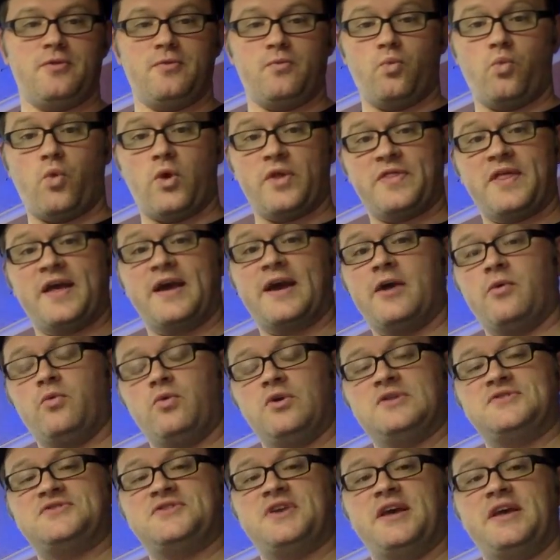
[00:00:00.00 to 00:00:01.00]
One thing I
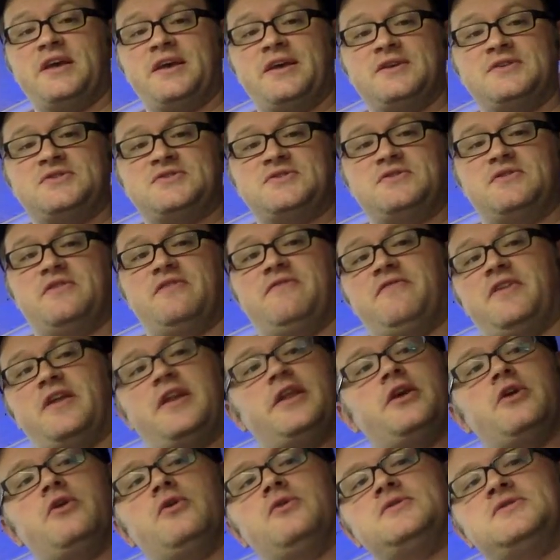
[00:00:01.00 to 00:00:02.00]
will say is the
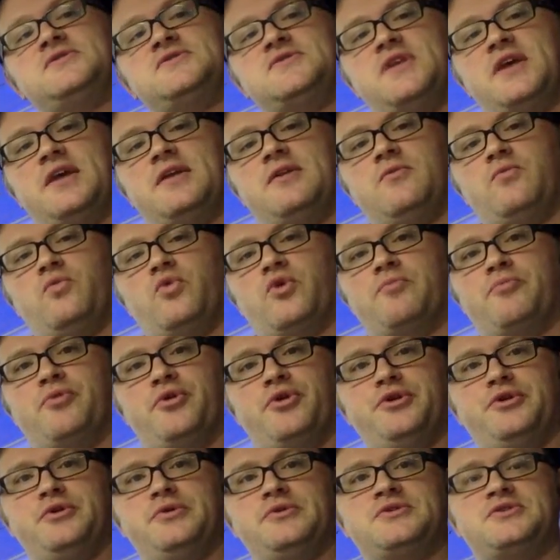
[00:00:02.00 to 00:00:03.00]
videos that were
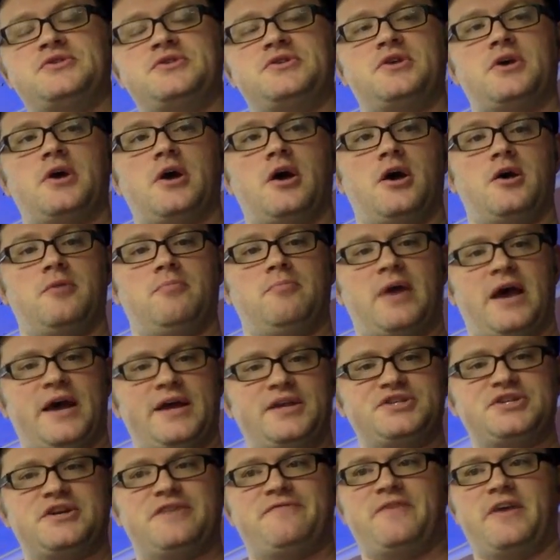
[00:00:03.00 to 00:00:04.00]
produced by
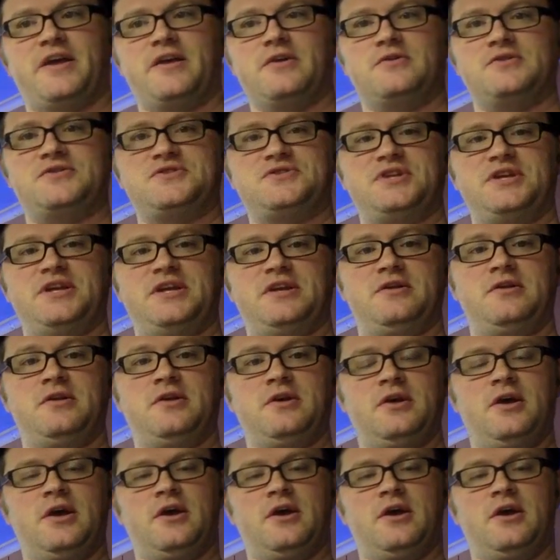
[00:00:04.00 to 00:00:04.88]
Jeff Engelstein,